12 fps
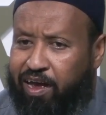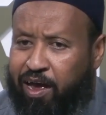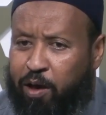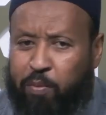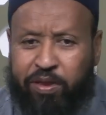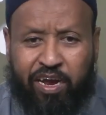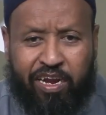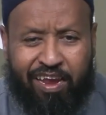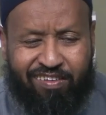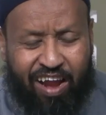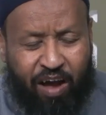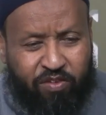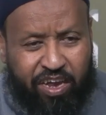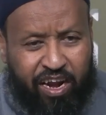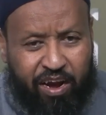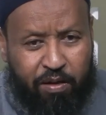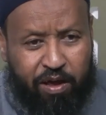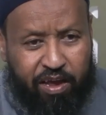But it doesn't have that
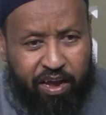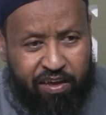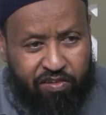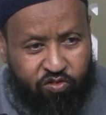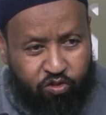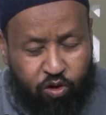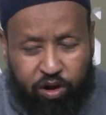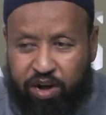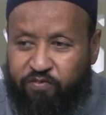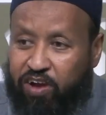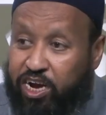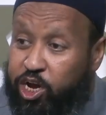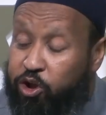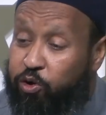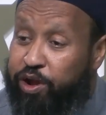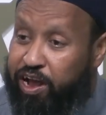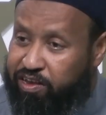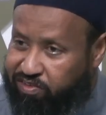strong reflection on
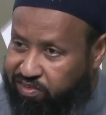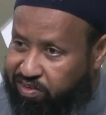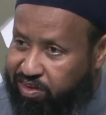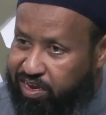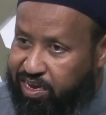us.